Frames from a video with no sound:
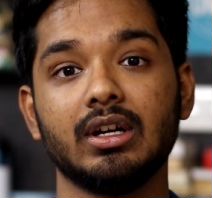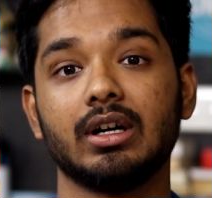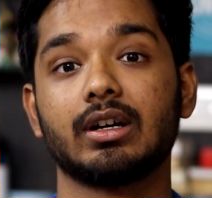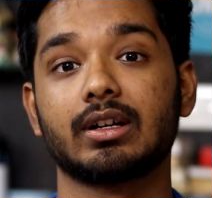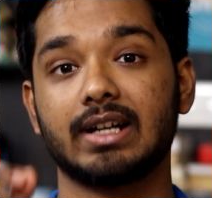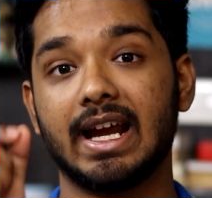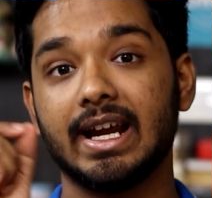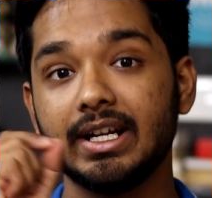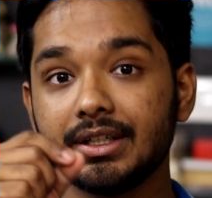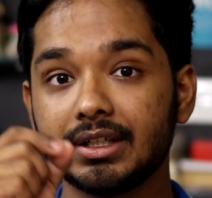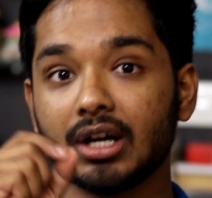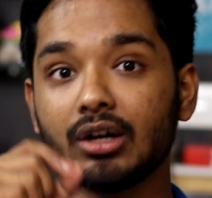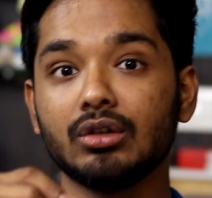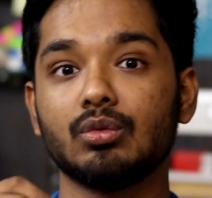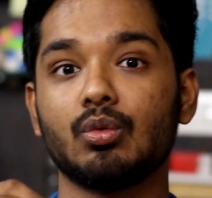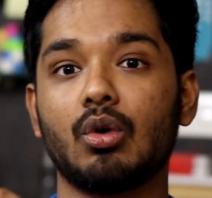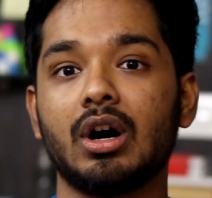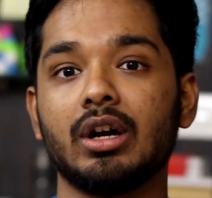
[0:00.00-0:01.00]
write
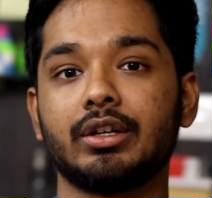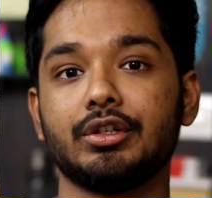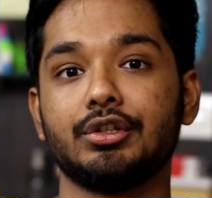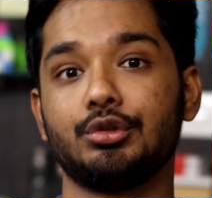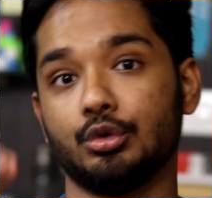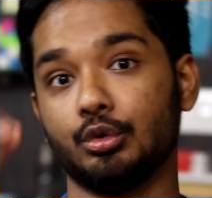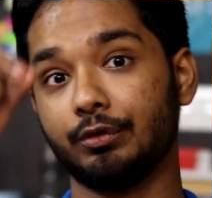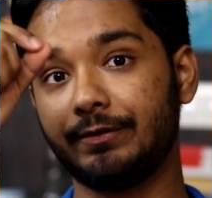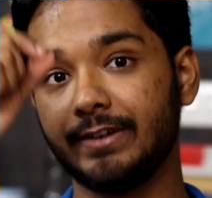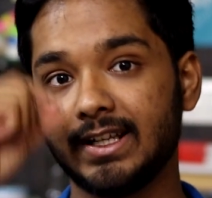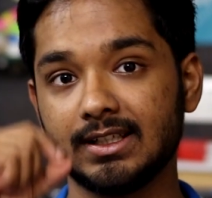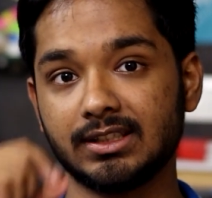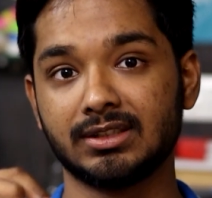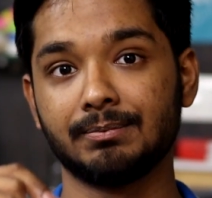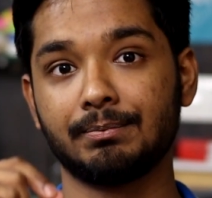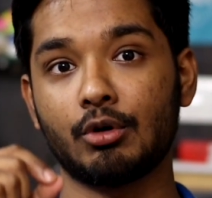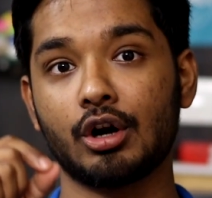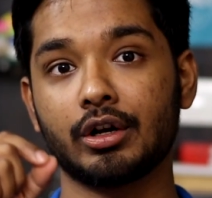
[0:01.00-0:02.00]
down what you feel
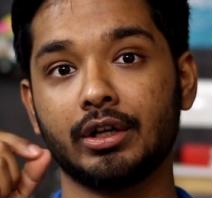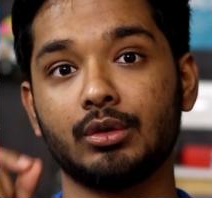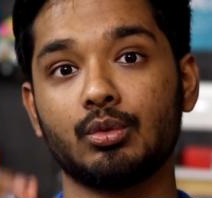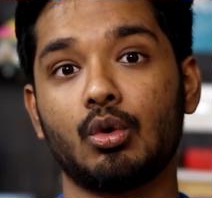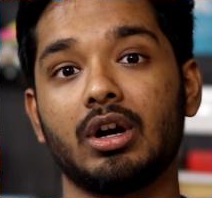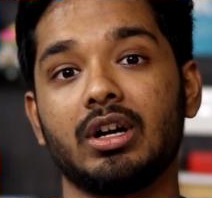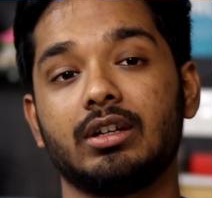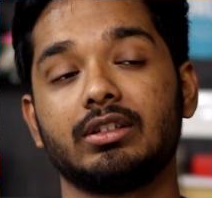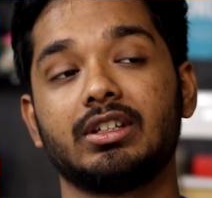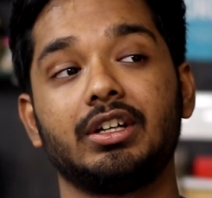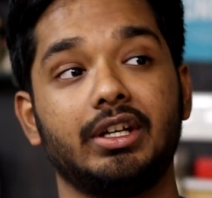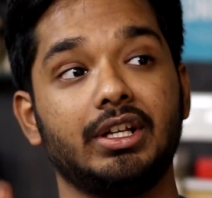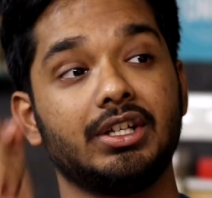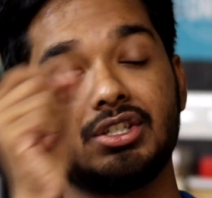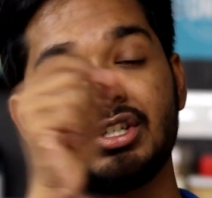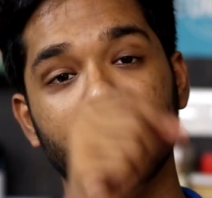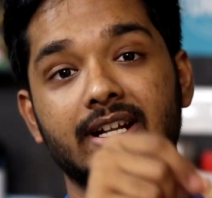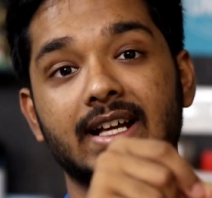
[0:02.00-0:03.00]
is important, what the
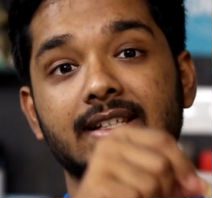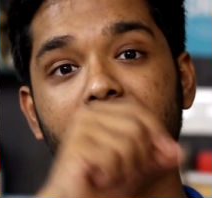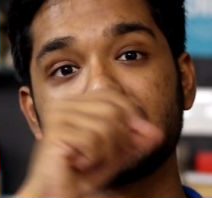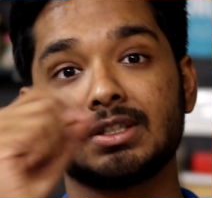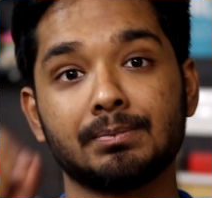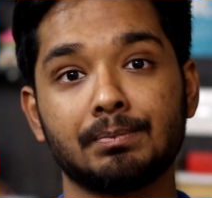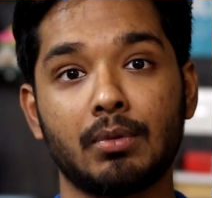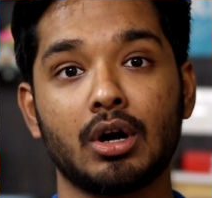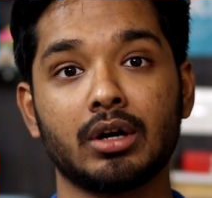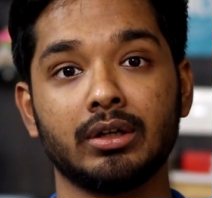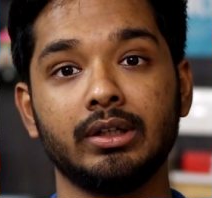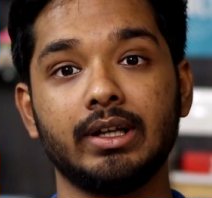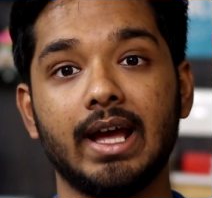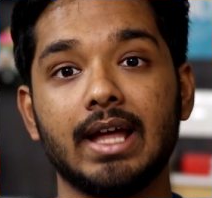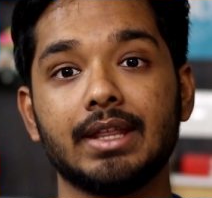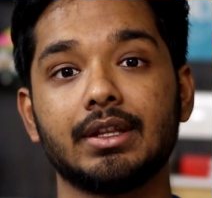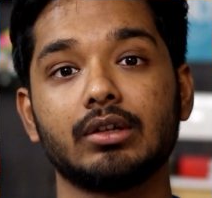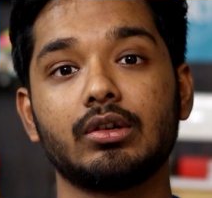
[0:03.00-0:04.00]
teacher tells is important,
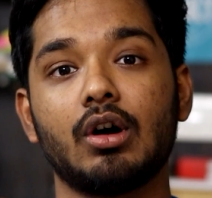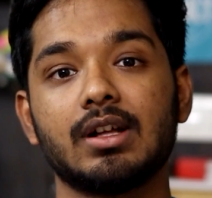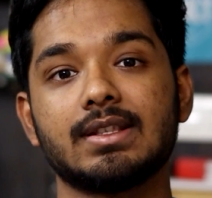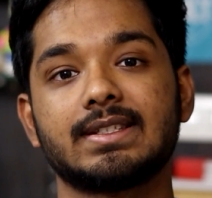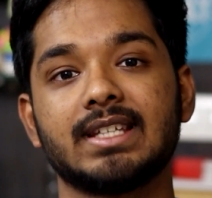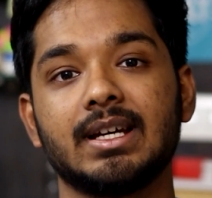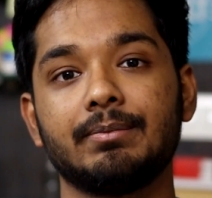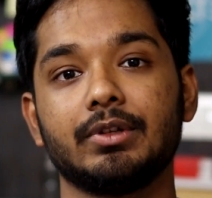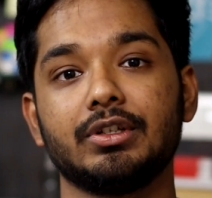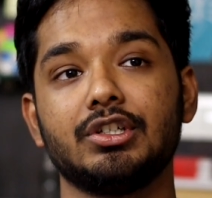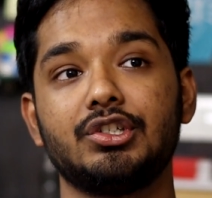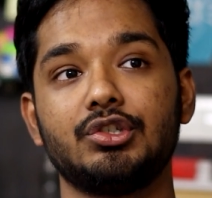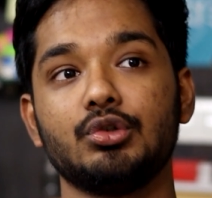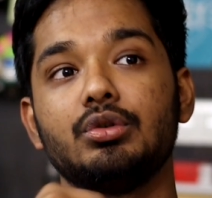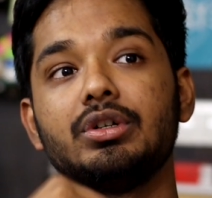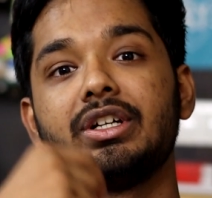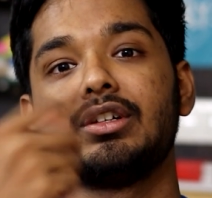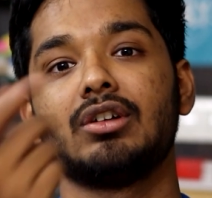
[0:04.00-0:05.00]
and the concept
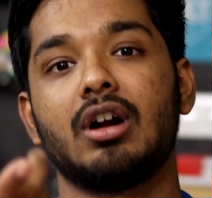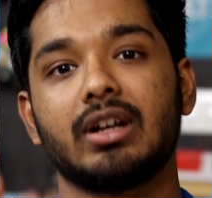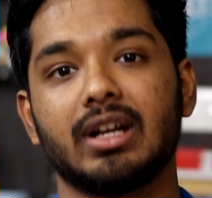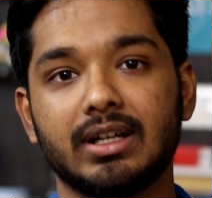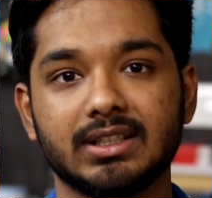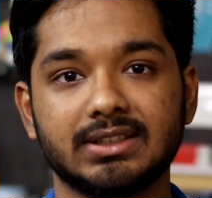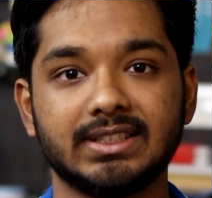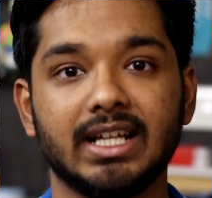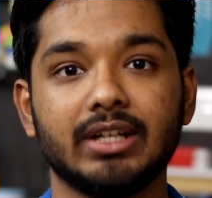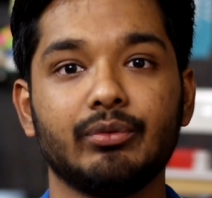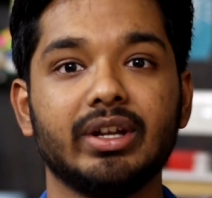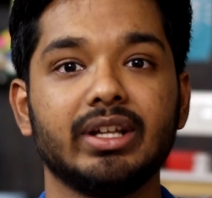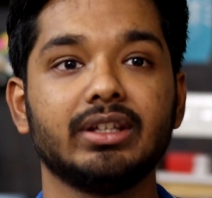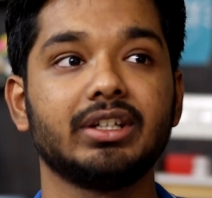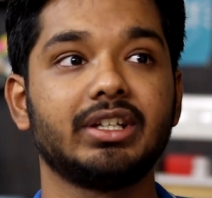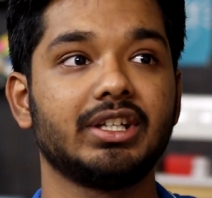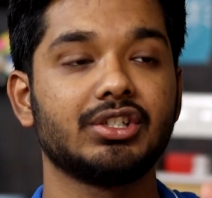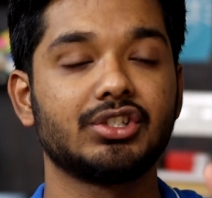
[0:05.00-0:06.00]
you did not understand
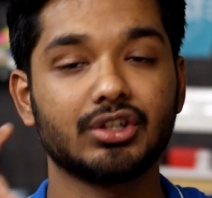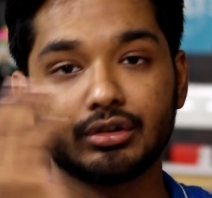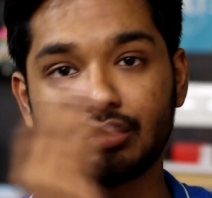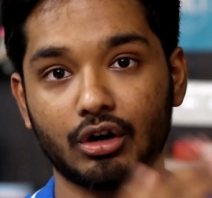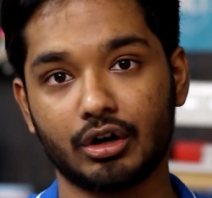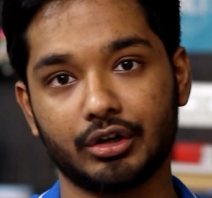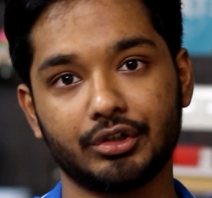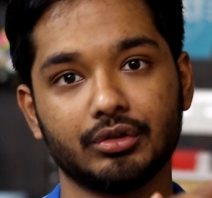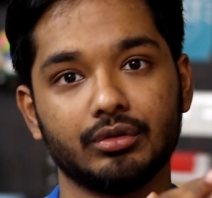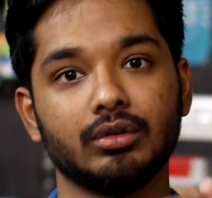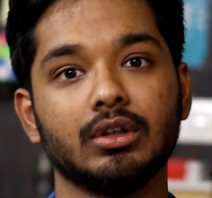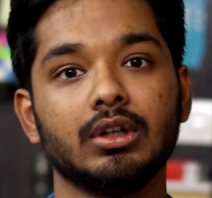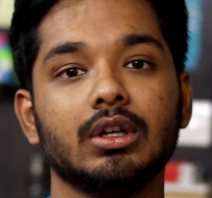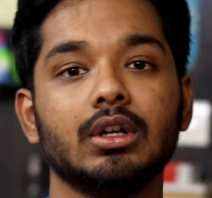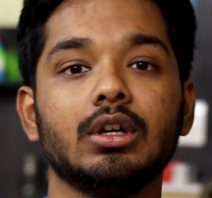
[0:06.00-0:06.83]
when the teacher taught you.